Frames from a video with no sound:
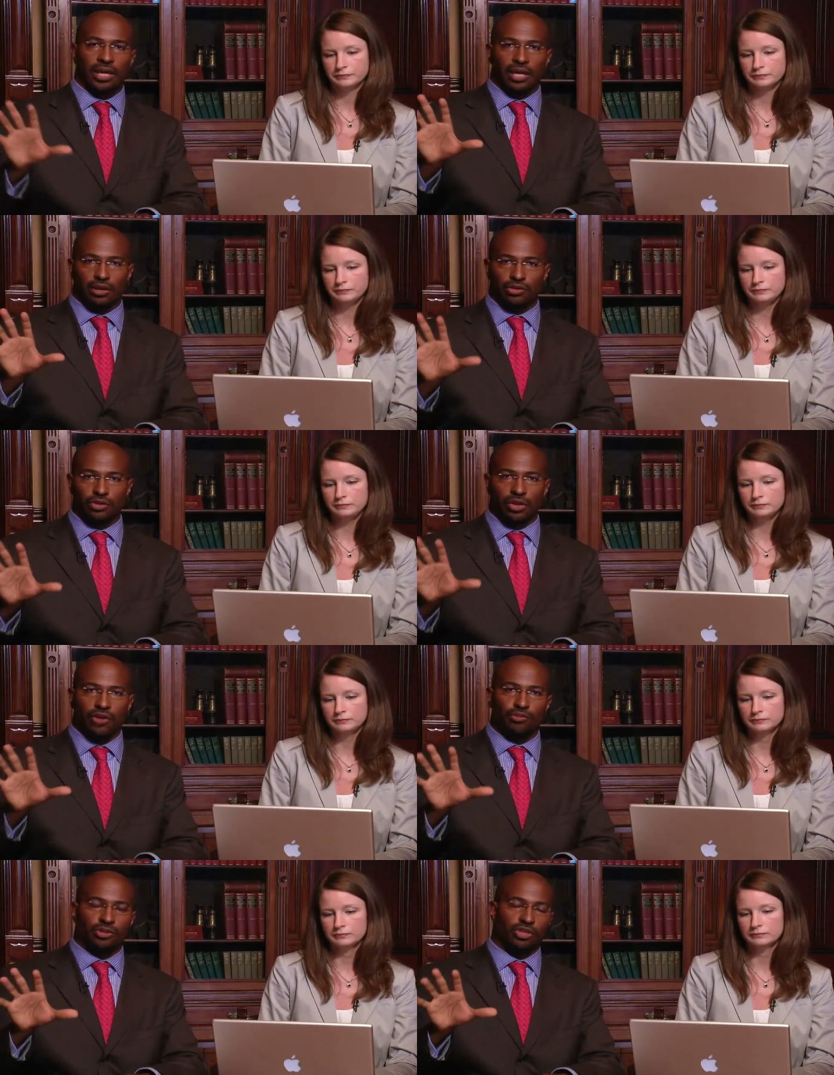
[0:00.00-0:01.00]
Speaker 1: and also
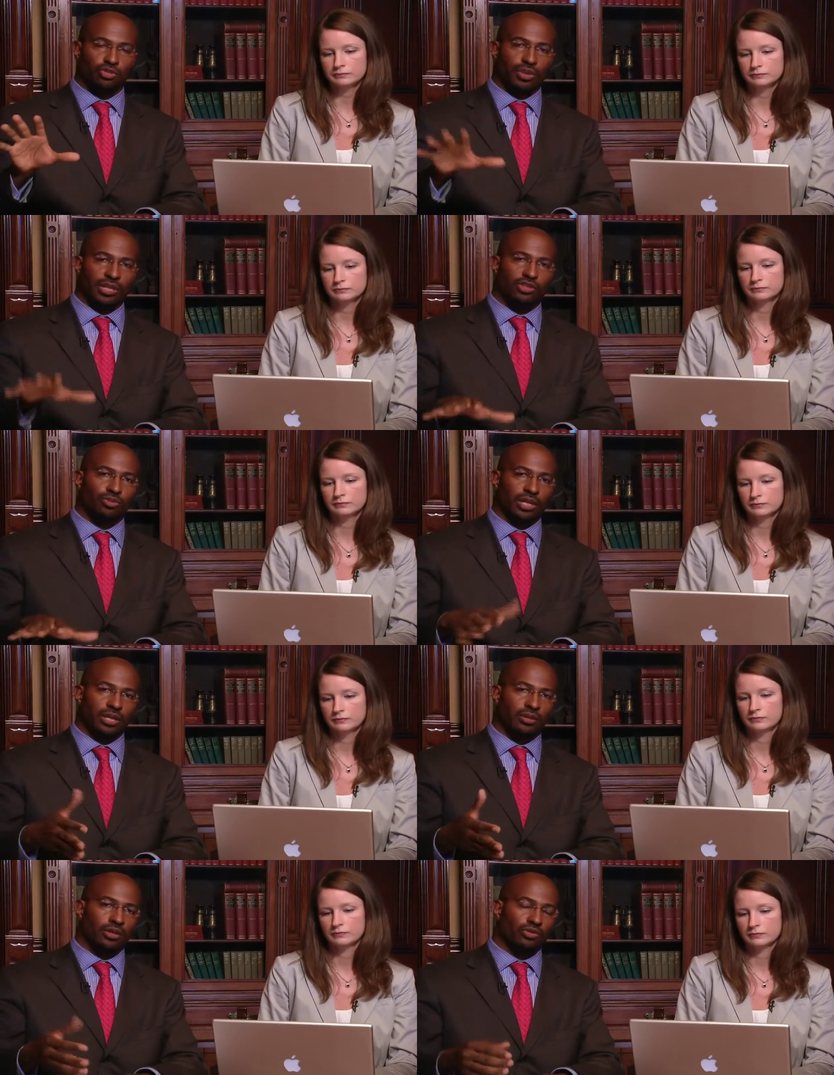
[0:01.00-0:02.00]
governments can spend less money
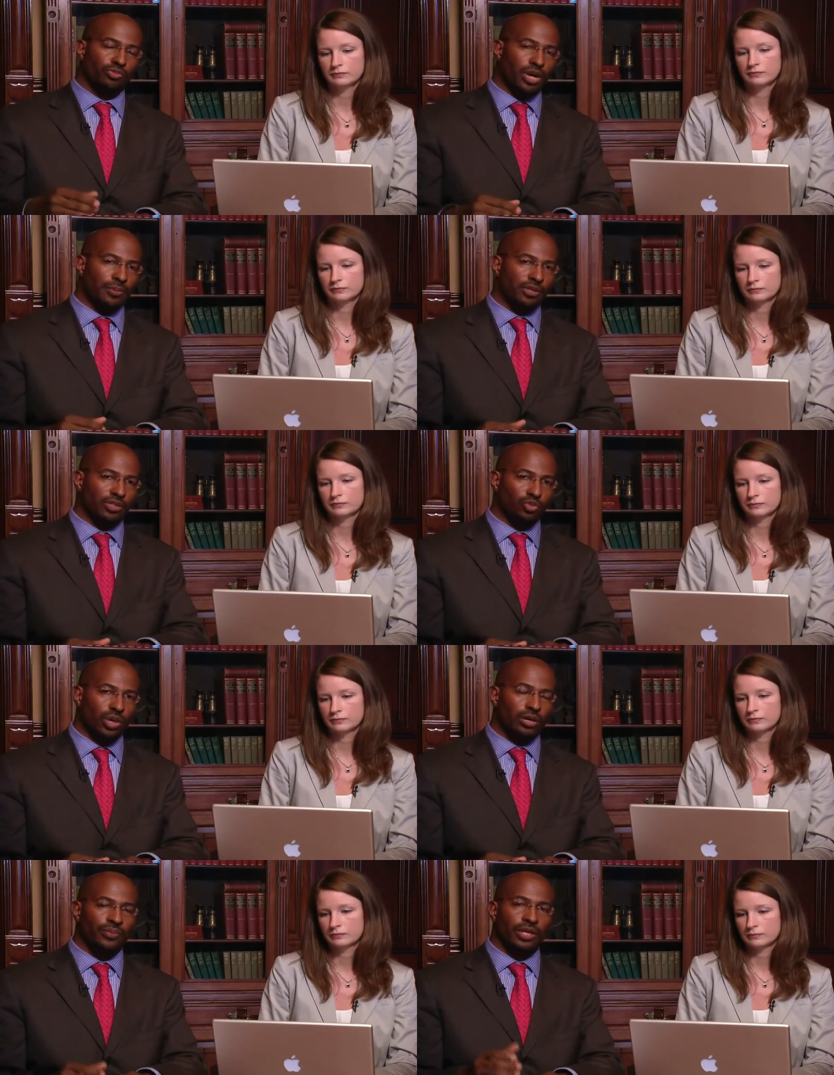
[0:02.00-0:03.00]
on those properties as
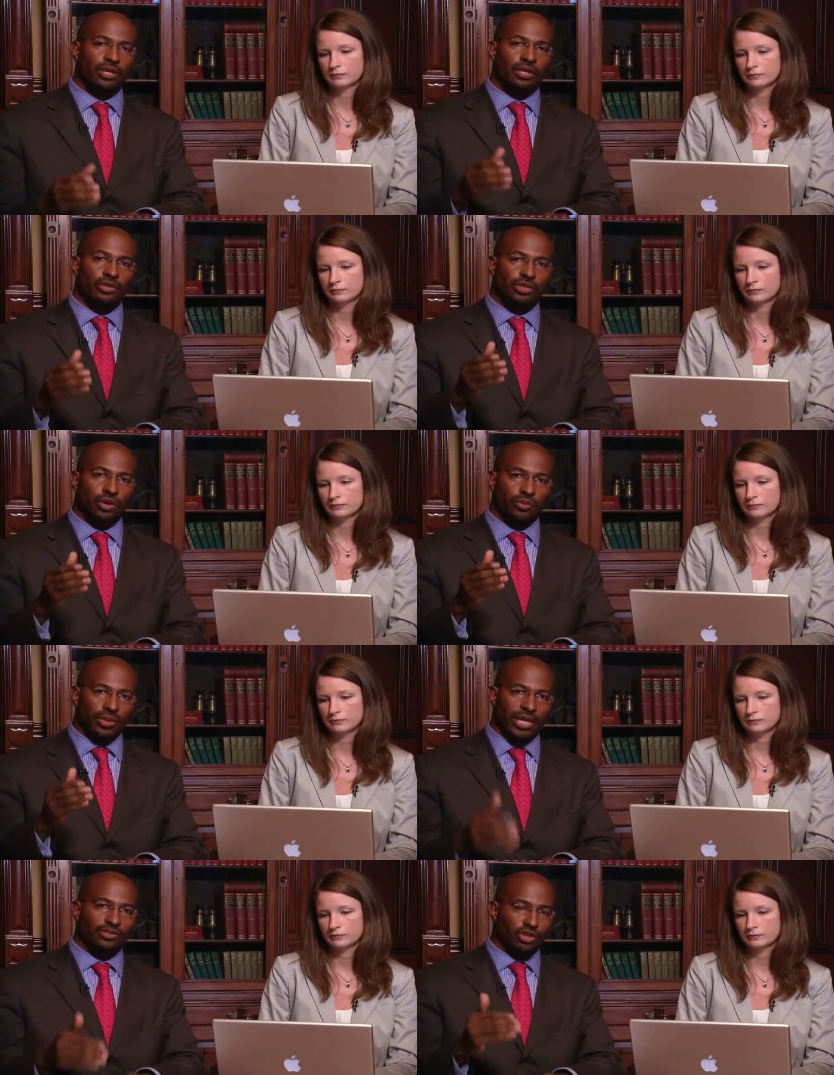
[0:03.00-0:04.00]
well. So,
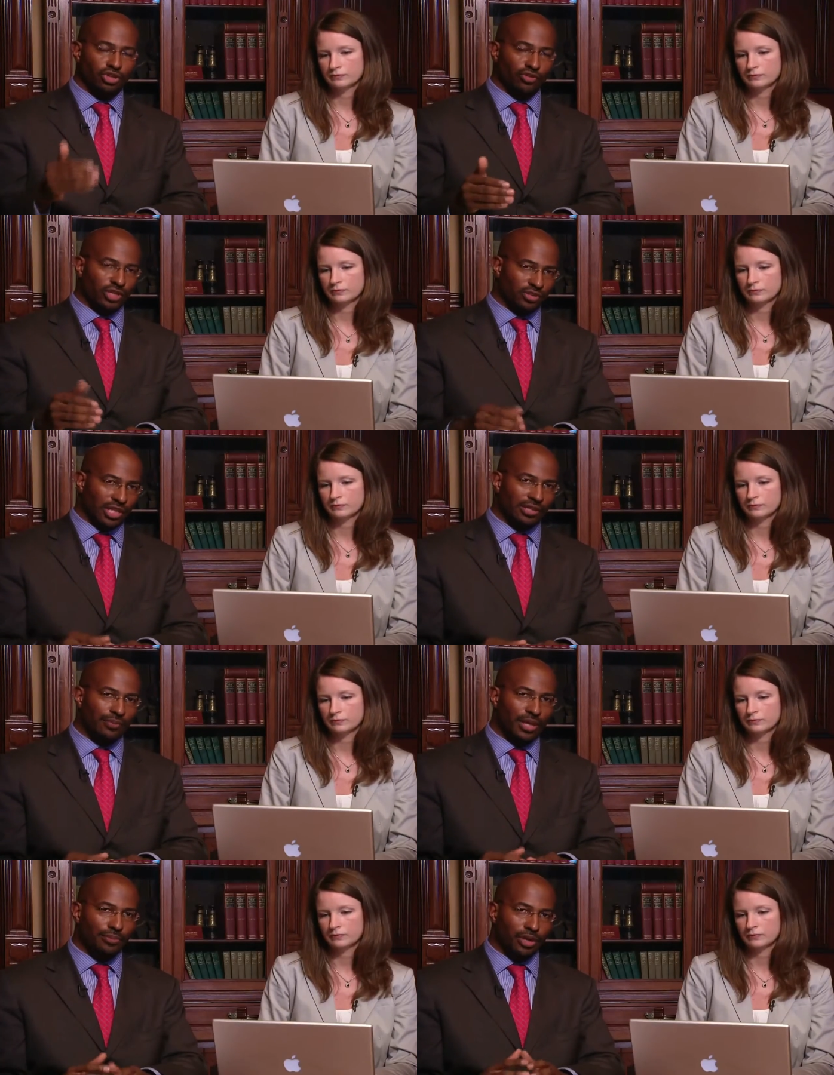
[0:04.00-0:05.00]
yes, energy efficiency is a
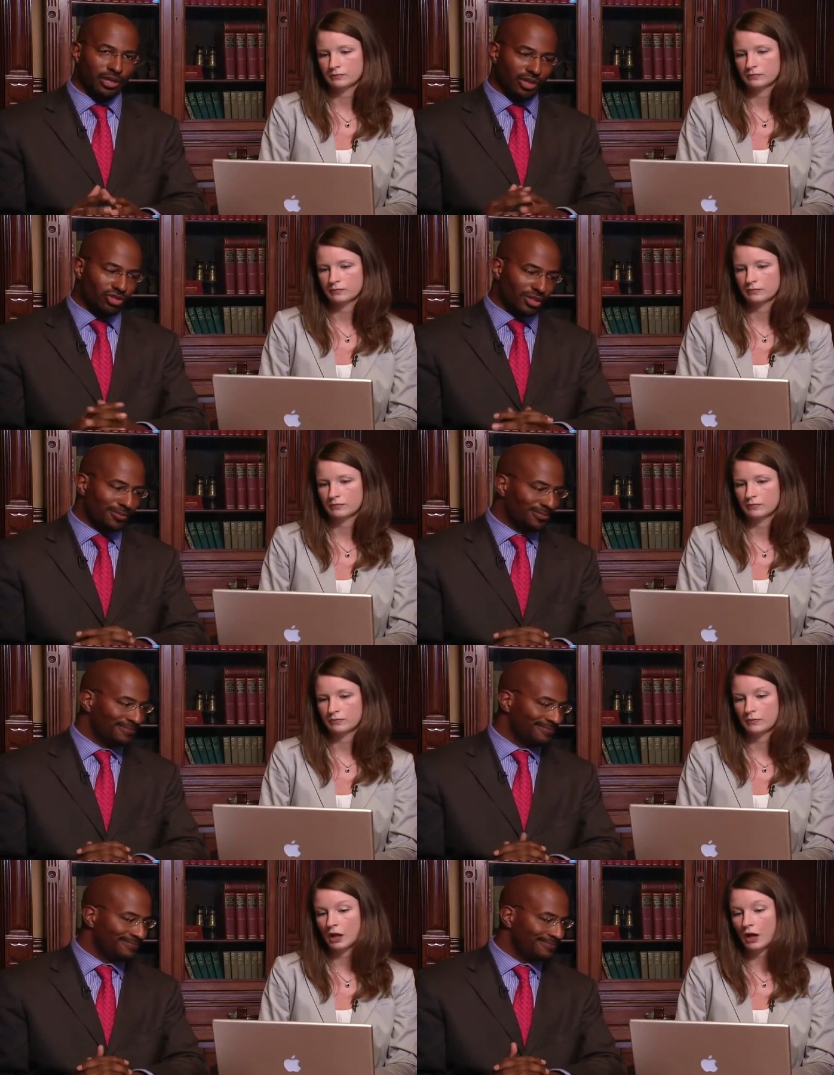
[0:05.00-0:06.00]
big part of the agenda.
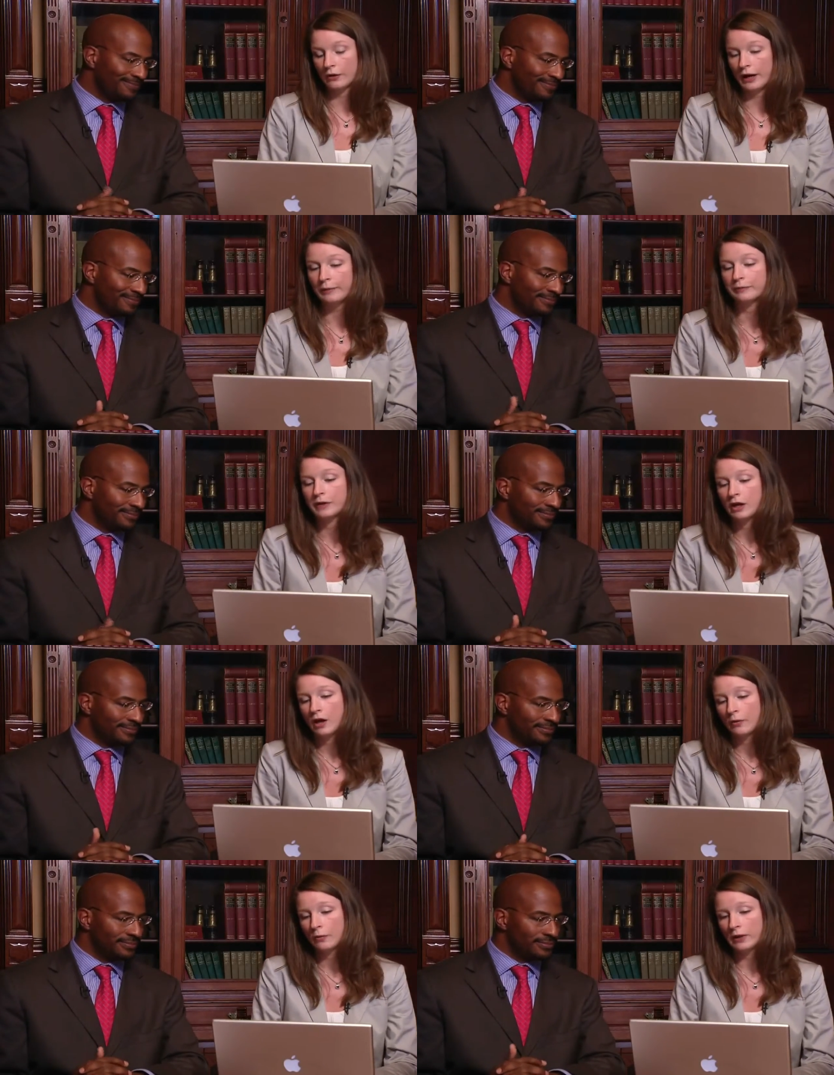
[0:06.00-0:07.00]
Speaker 2: Okay.
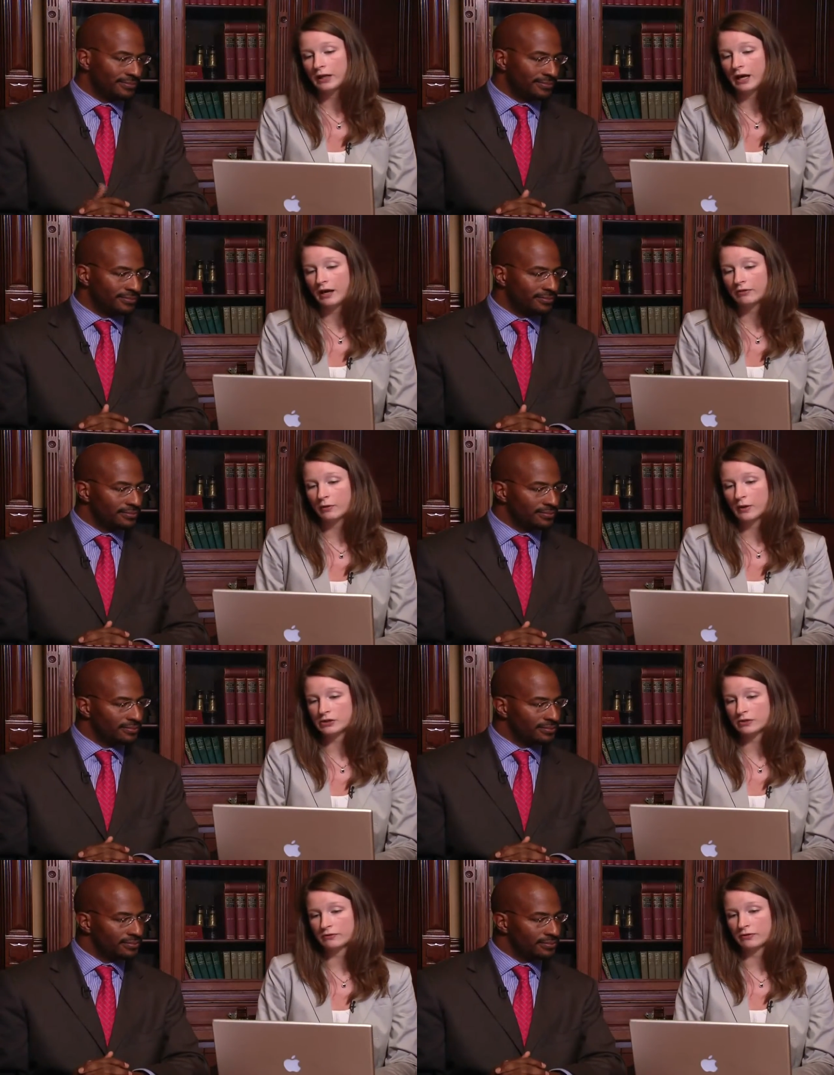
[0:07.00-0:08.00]
We have a
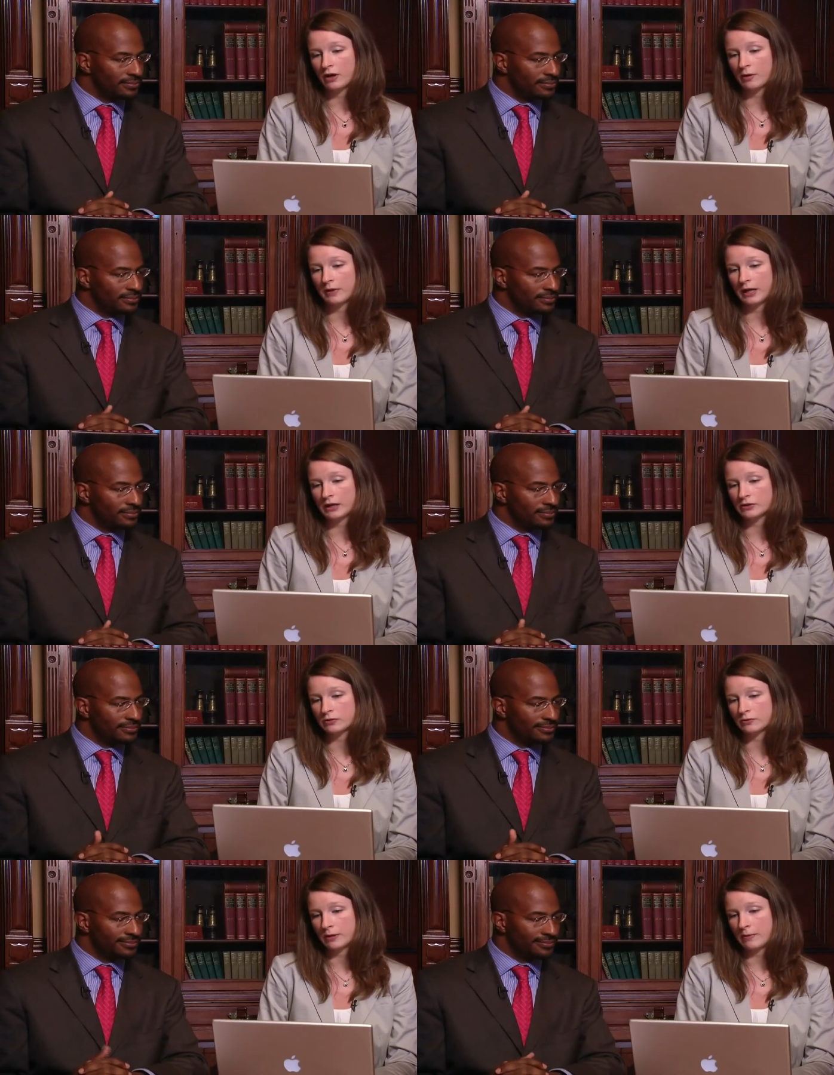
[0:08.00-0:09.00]
question from Andrew
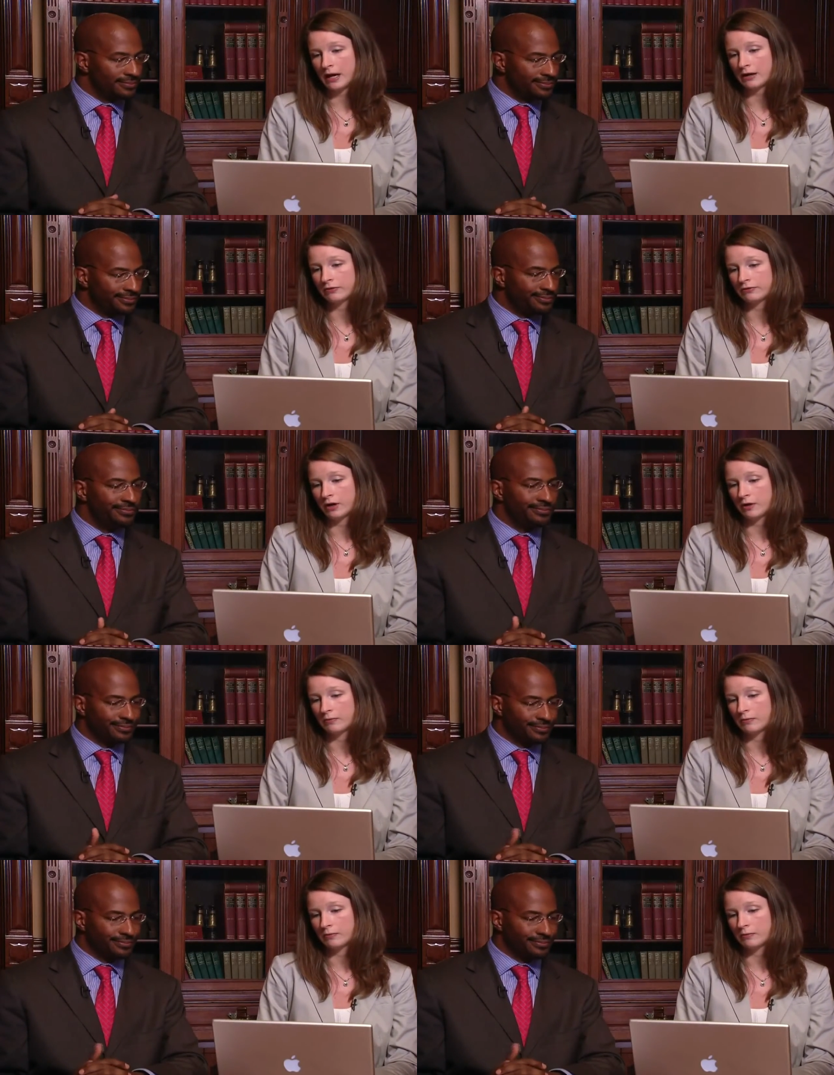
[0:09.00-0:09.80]
Reback from